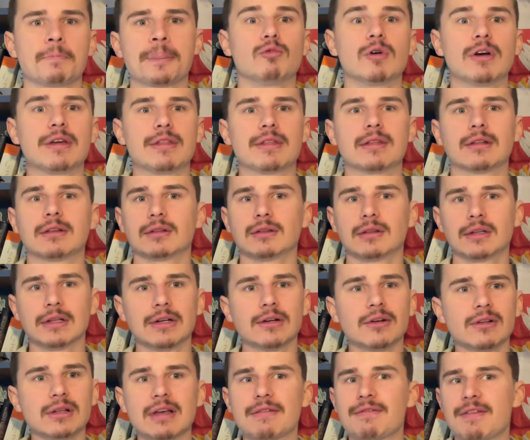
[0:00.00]
with
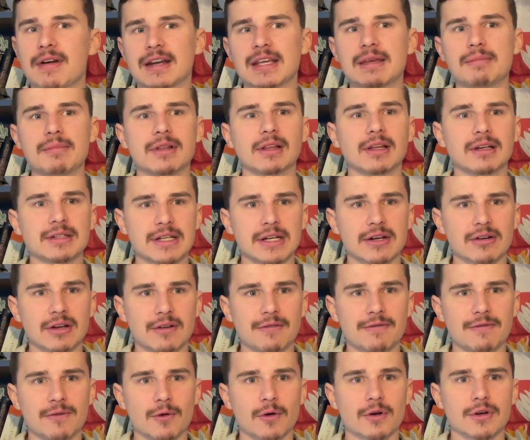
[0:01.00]
little if any
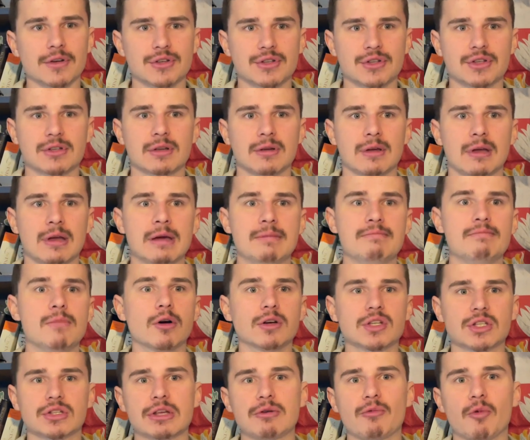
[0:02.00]
military force, and
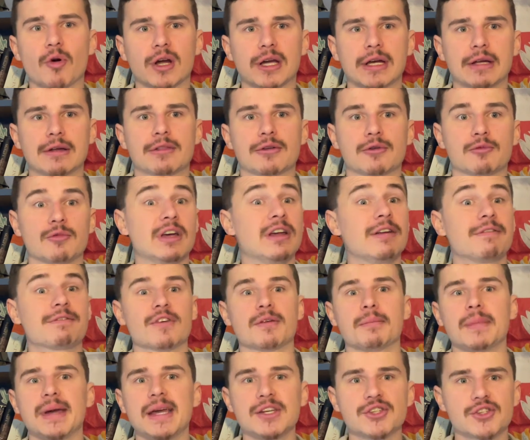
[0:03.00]
mostly working through
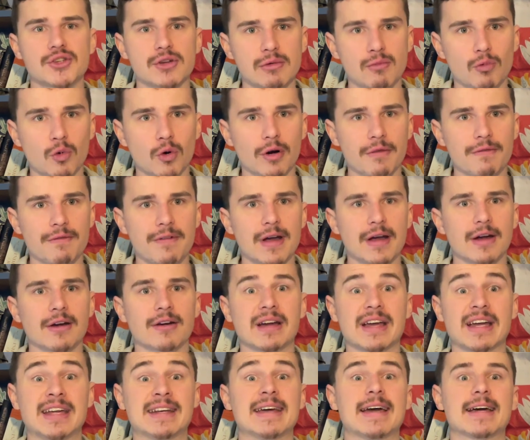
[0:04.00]
information
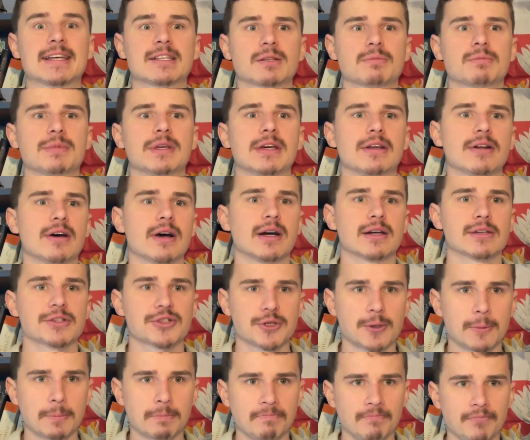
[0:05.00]
warfare and
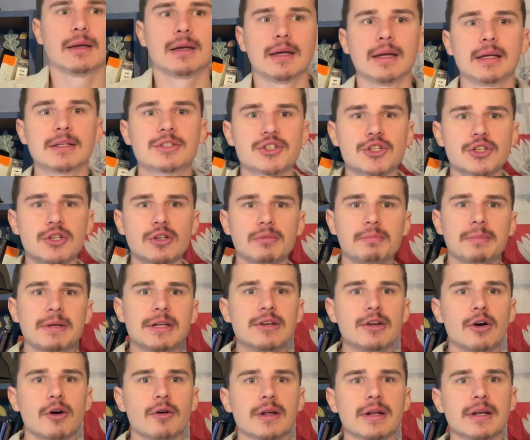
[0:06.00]
espionage. It should be
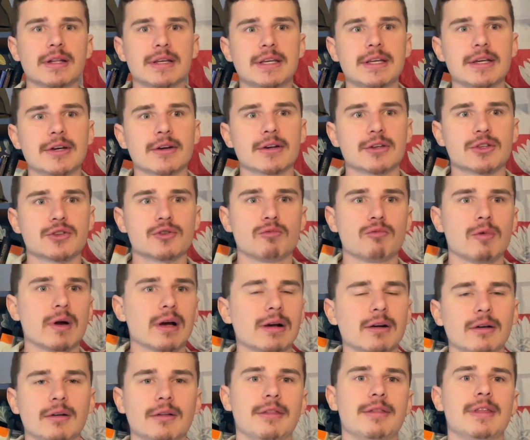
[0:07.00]
noted here as
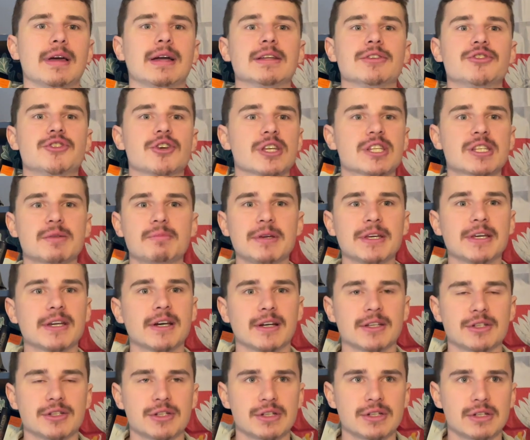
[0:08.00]
well that just
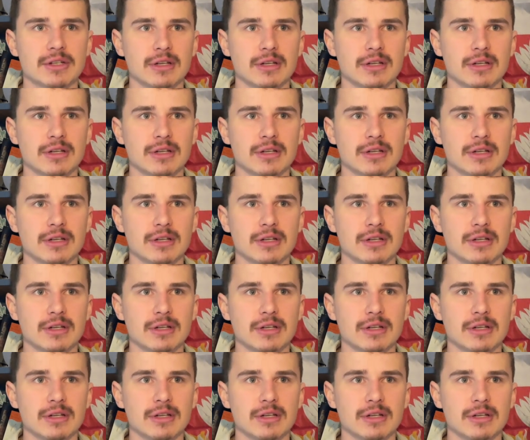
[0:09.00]
because